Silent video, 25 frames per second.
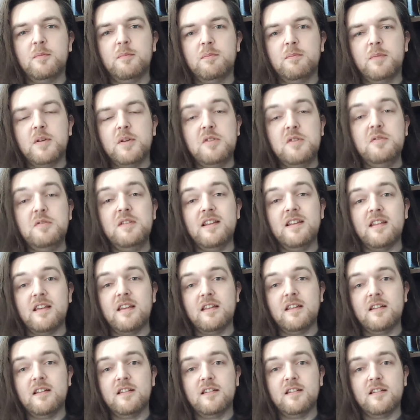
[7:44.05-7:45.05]
but you did
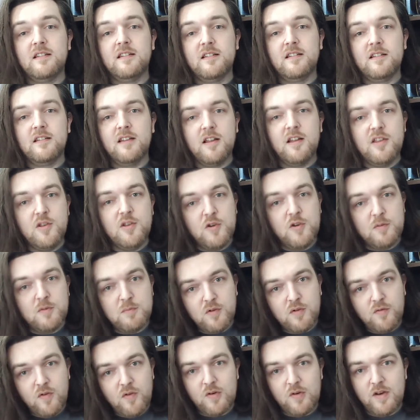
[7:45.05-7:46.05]
it, and you can
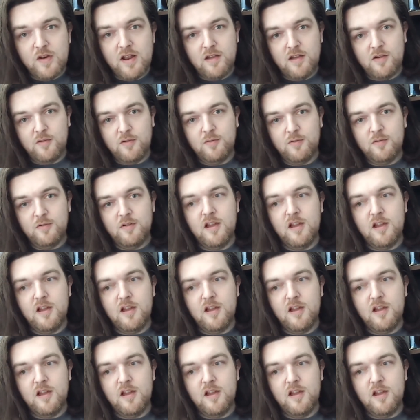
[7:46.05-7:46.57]
move on now.